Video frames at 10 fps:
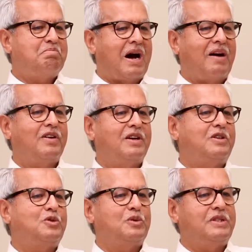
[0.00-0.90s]
power
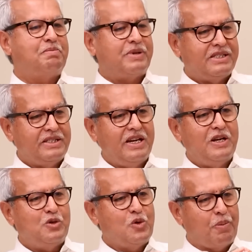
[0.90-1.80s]
to the
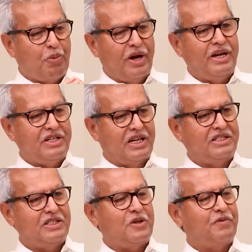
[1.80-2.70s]
President to appoint
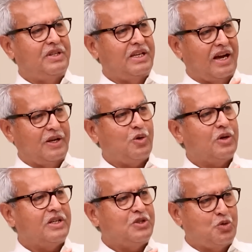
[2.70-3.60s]
judges of the High Court
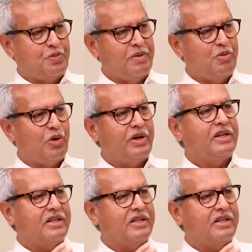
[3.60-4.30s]
and Supreme Court in